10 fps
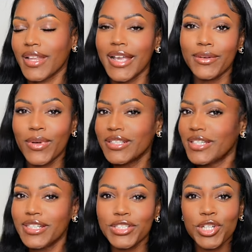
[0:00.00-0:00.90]
it, it
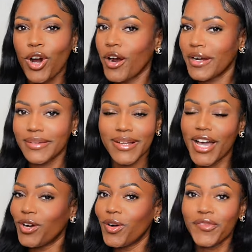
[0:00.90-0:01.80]
didn't chart
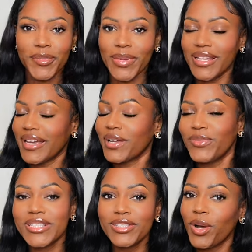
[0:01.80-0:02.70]
at all for me. Like it
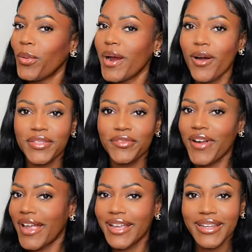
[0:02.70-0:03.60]
was nowhere on the
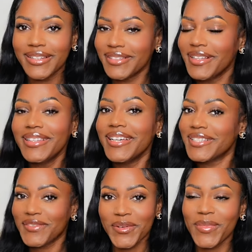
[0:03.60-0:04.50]
ranking
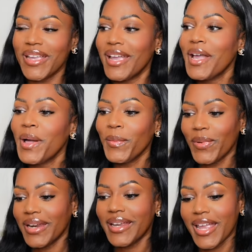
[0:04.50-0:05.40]
list for me
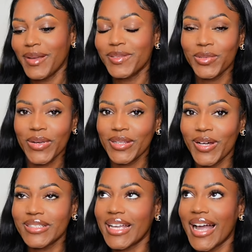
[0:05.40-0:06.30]
when it came to weight
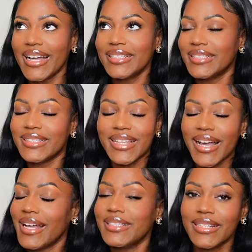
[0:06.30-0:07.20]
loss. Like I that
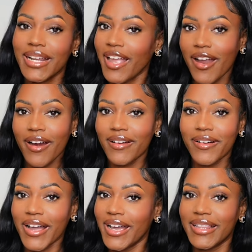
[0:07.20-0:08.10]
I didn't care.
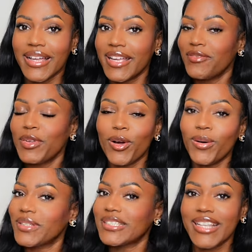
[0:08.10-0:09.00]
Okay, like give me
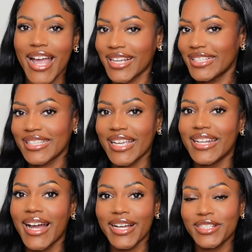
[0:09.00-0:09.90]
all the sagging
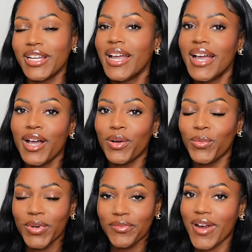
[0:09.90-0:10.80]
skin. I
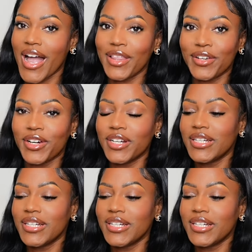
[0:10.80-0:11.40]
would rather